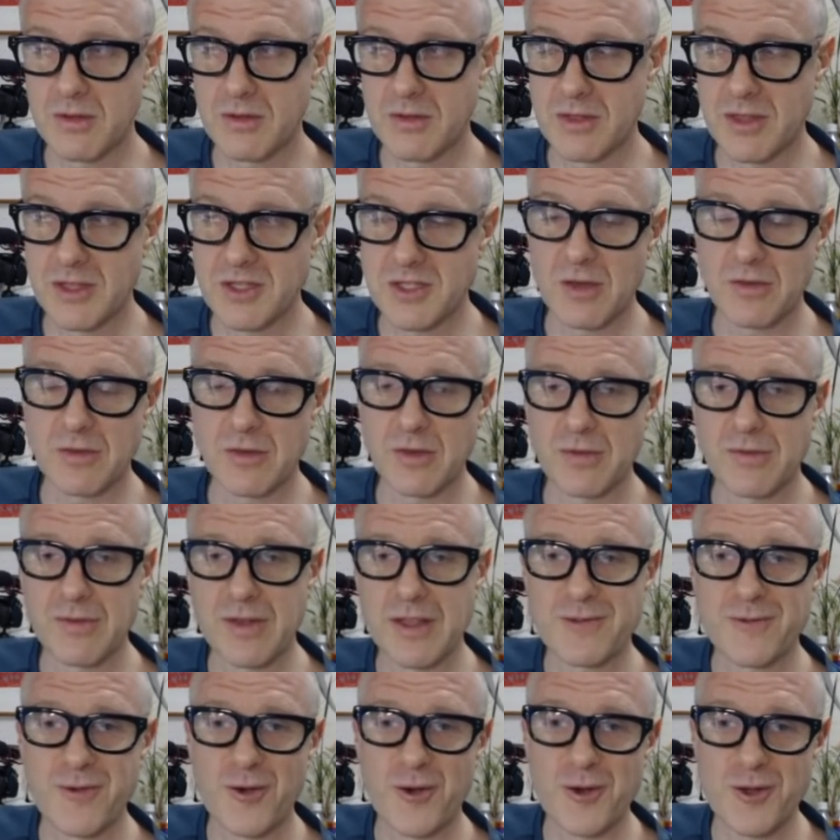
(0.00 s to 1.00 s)

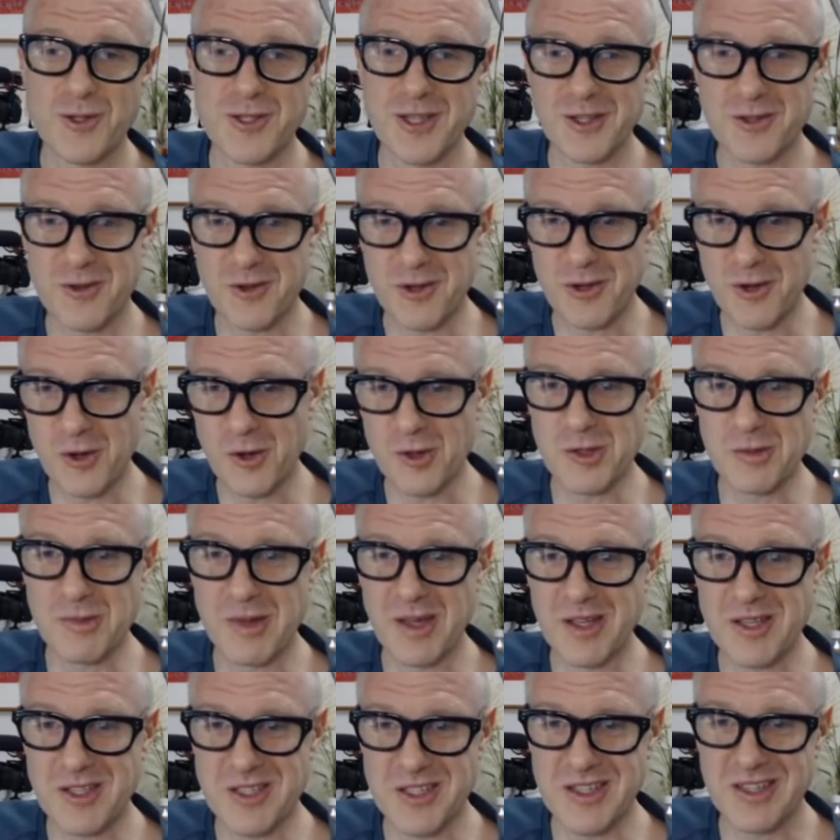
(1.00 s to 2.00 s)
Self-Defense Force Center in
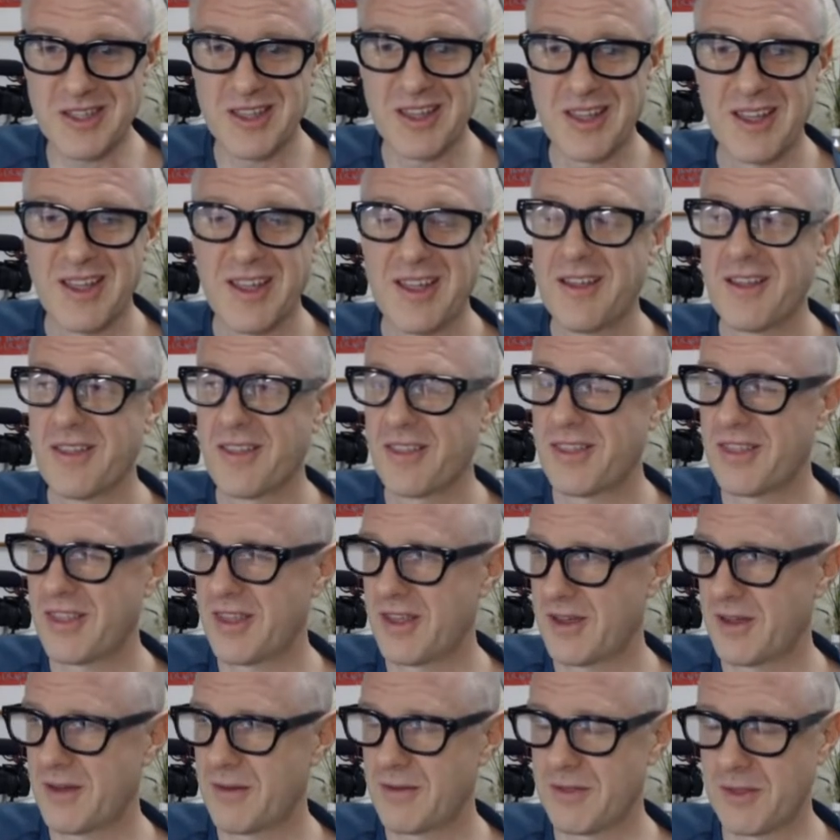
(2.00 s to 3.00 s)
Otemachi,
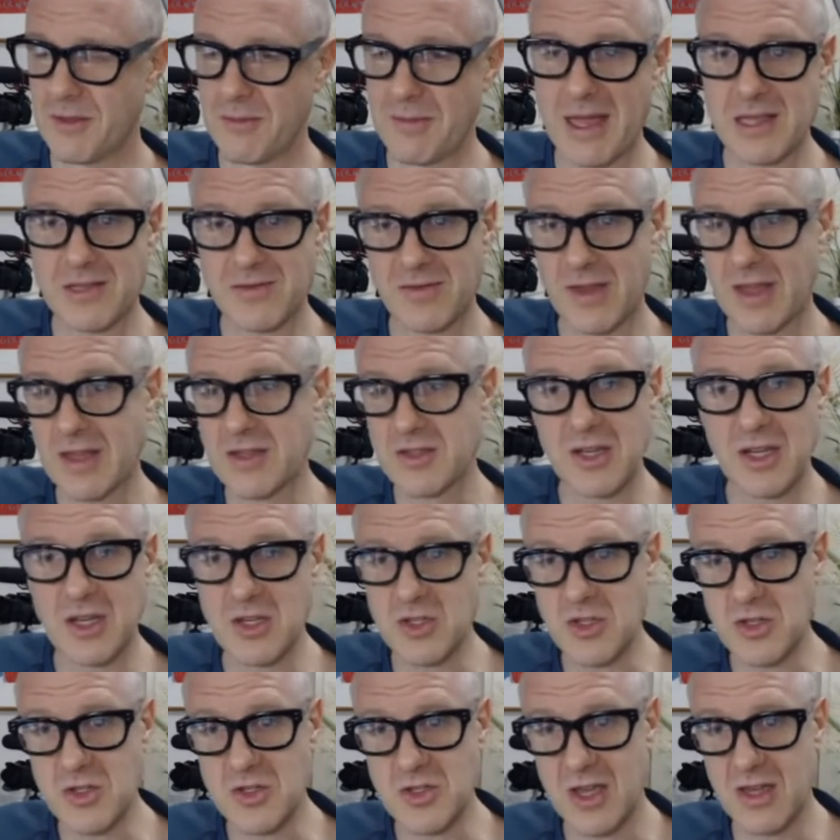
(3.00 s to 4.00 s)
the mass
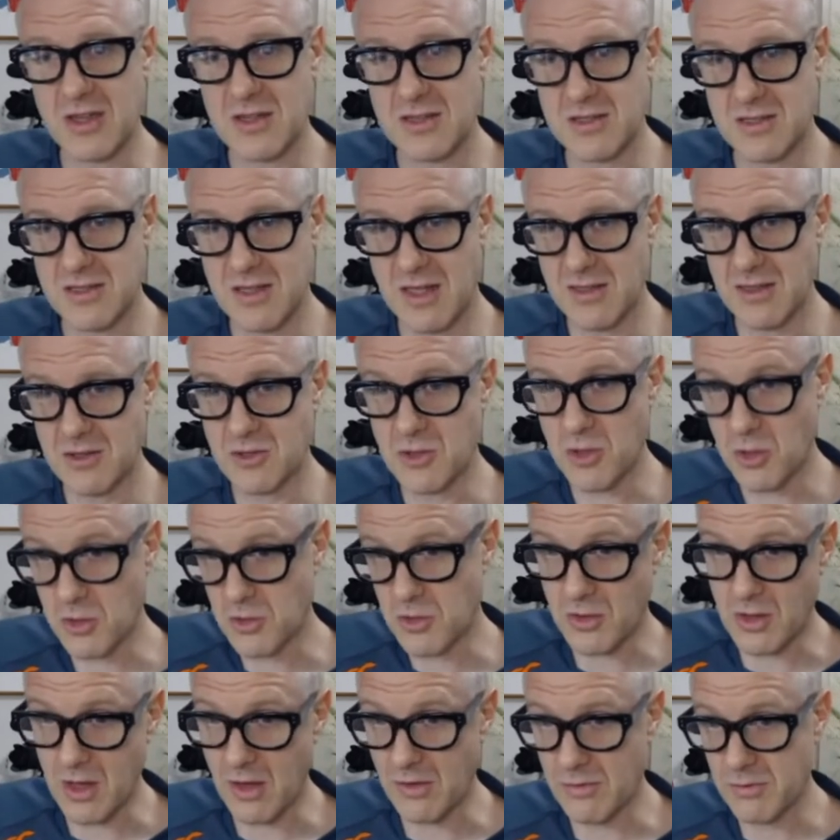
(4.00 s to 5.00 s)
vaccination sites that the
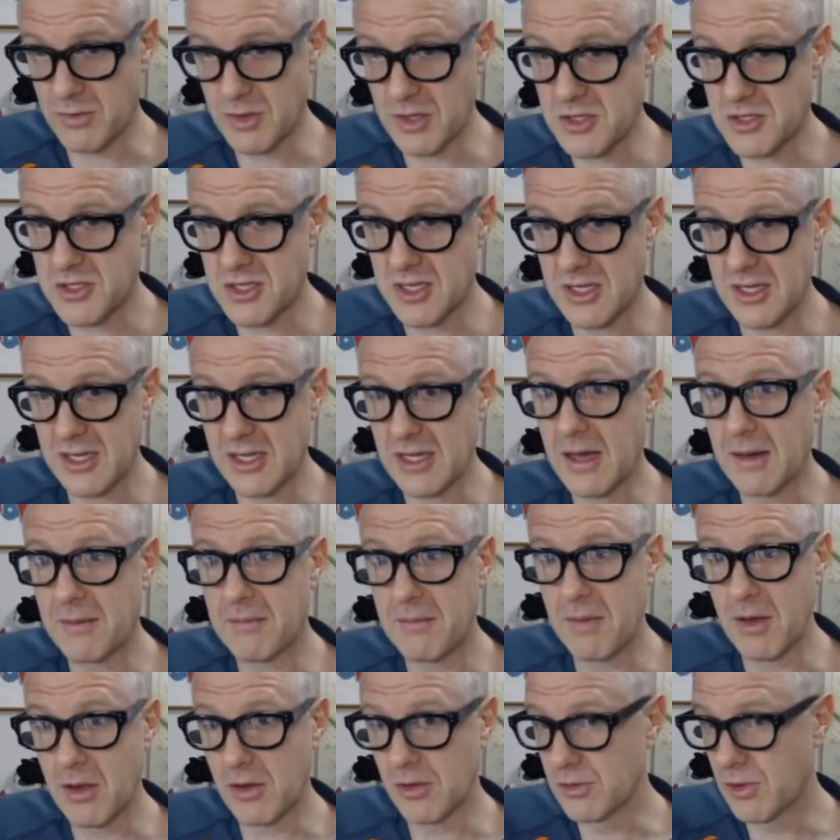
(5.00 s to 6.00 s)
Tokyo government is setting up,
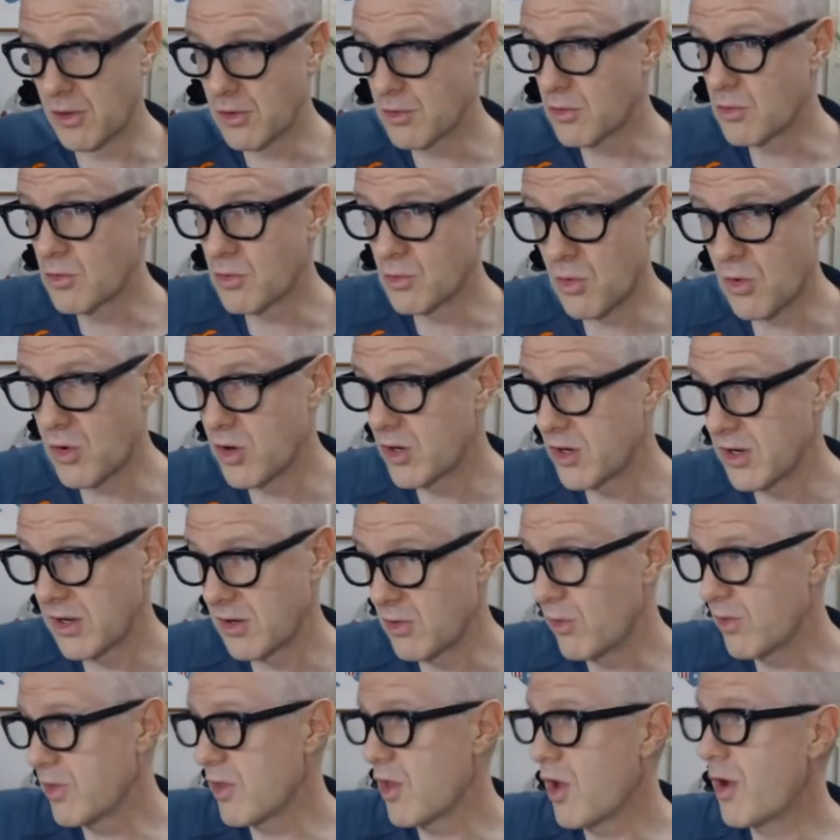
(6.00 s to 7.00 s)
my own local ward, and
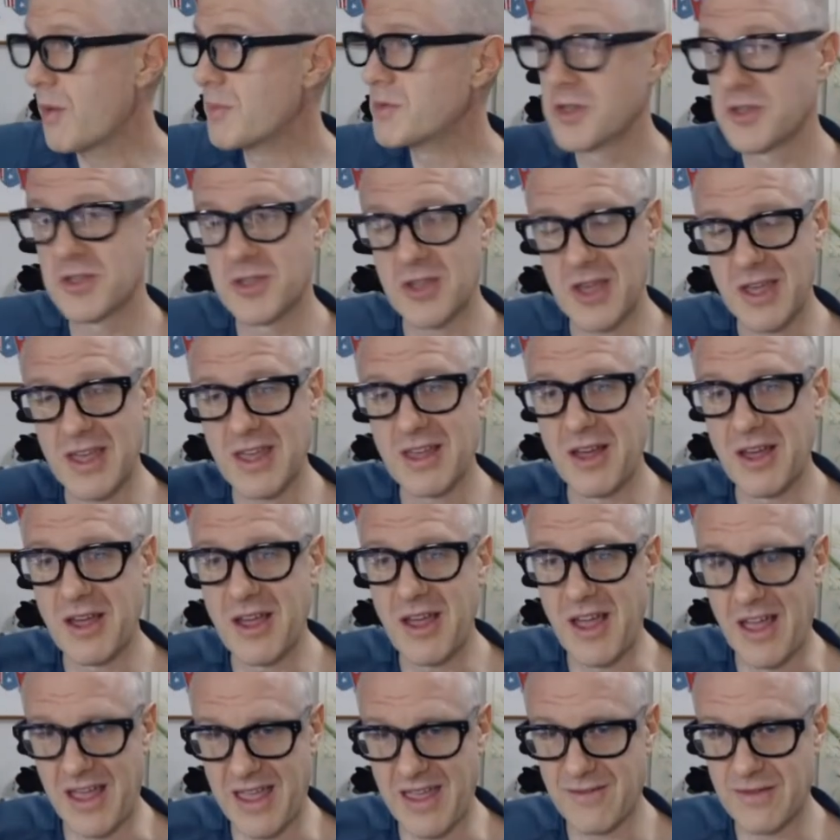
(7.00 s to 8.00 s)
all the options
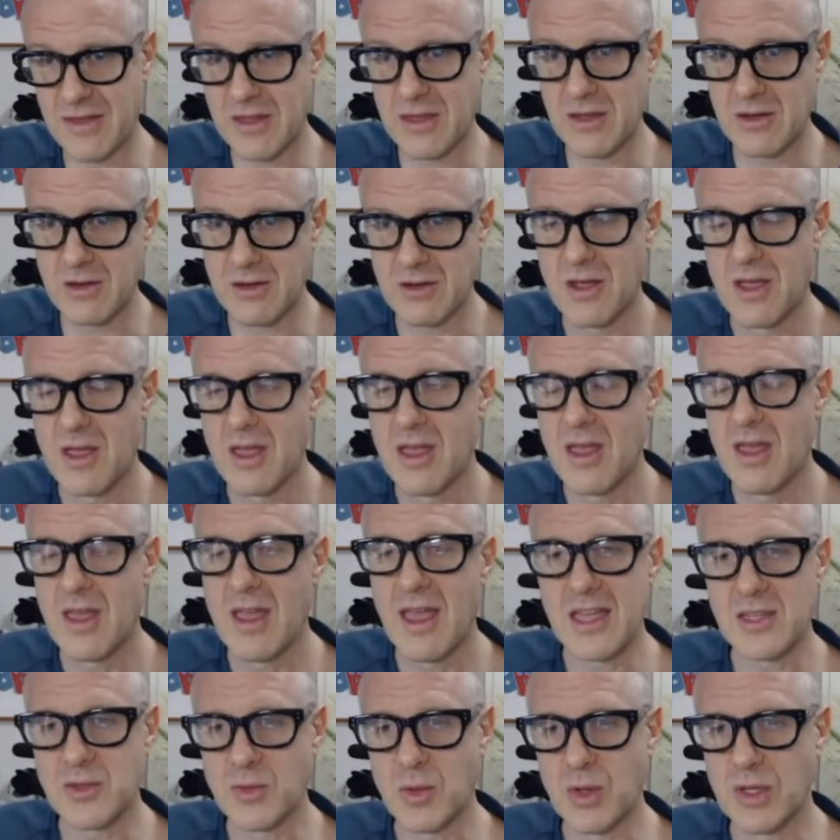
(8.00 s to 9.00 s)
I have here,
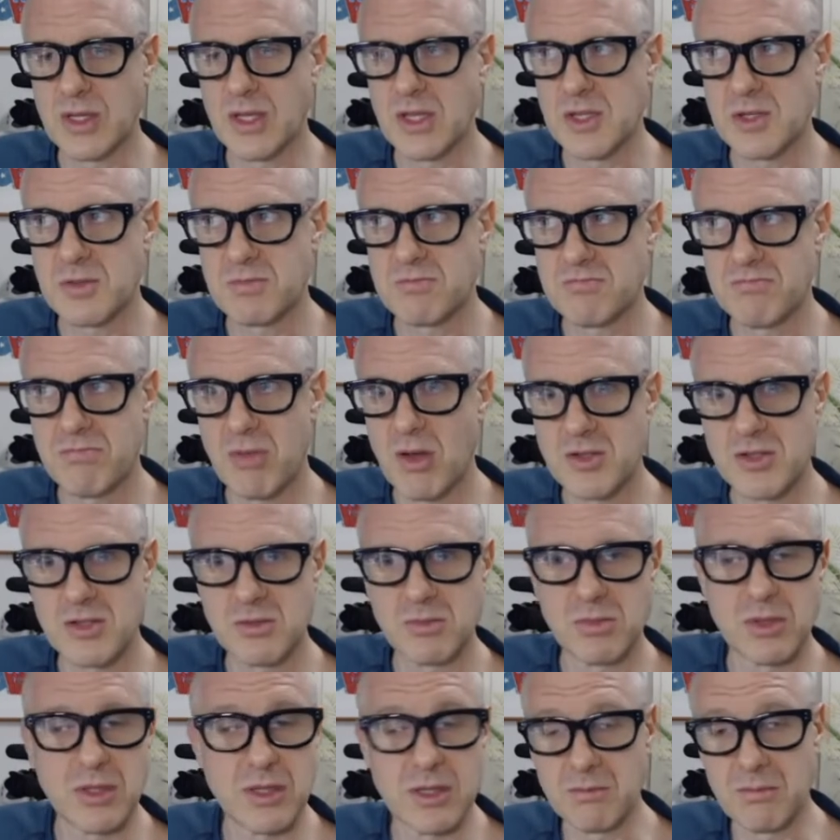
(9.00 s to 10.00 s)
as well as
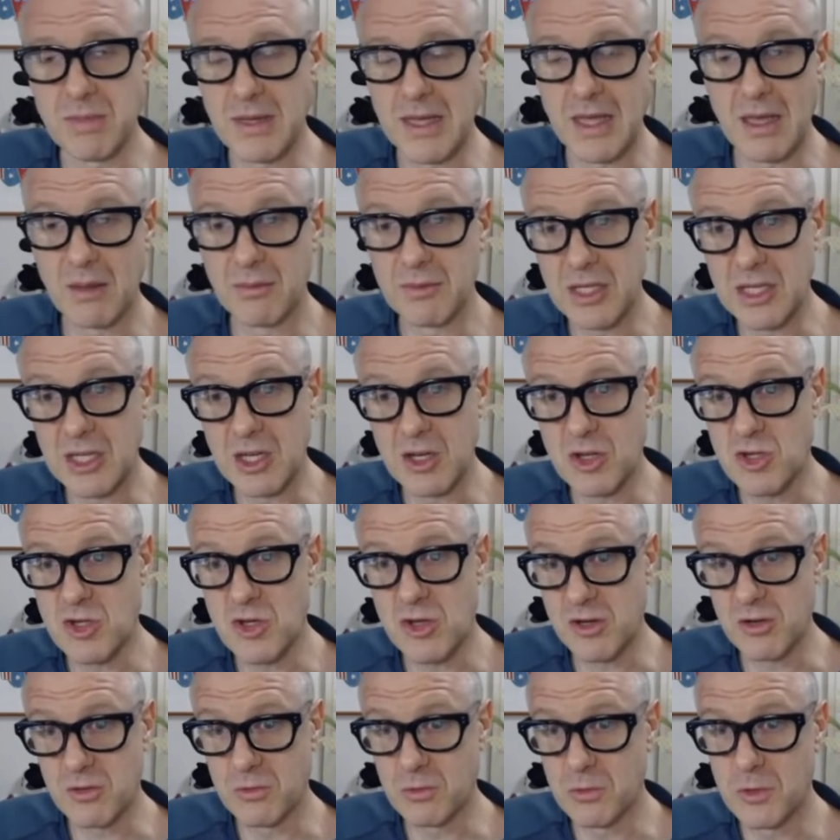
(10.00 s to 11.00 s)
possibly being able to get a
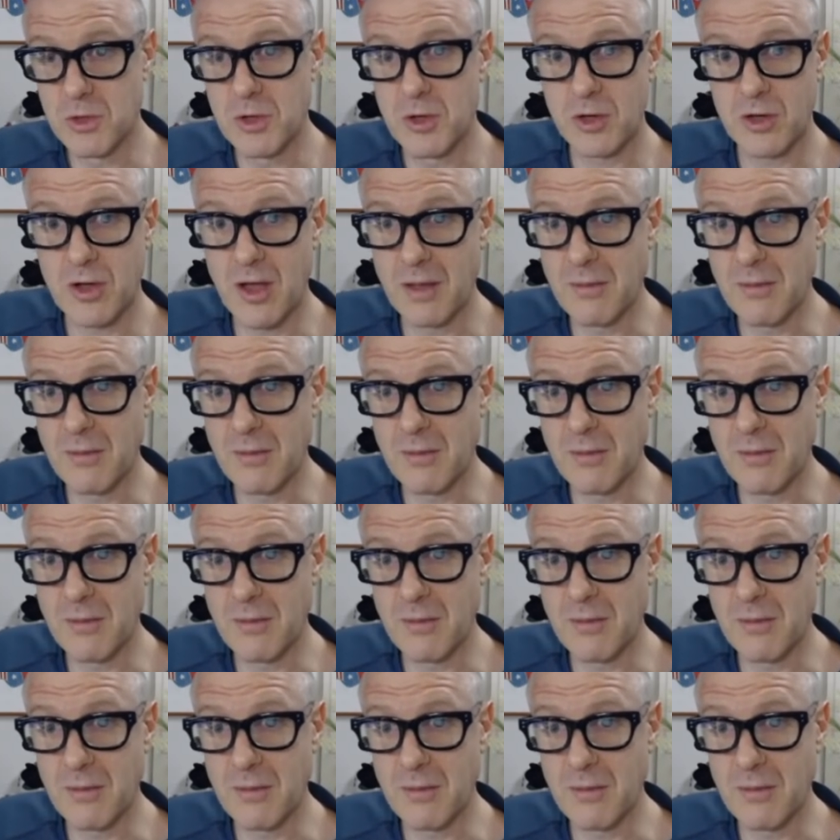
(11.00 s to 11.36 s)
shot at work.